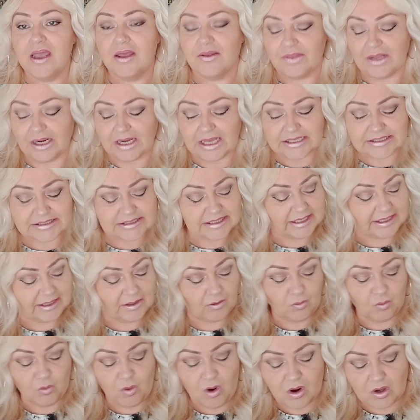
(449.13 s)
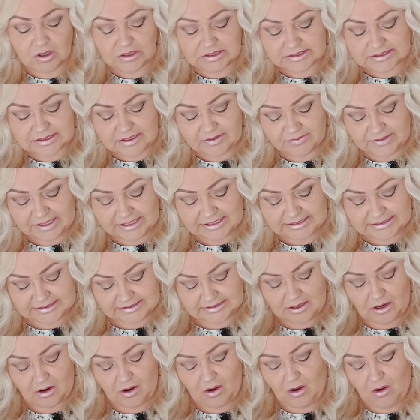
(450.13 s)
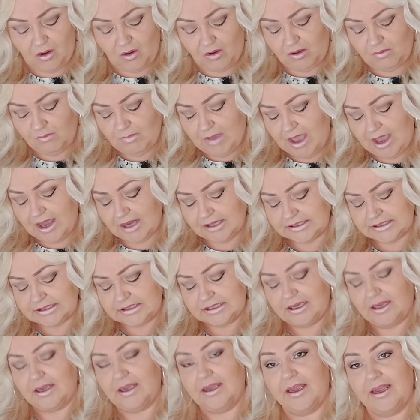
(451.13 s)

The last thing was this All Matte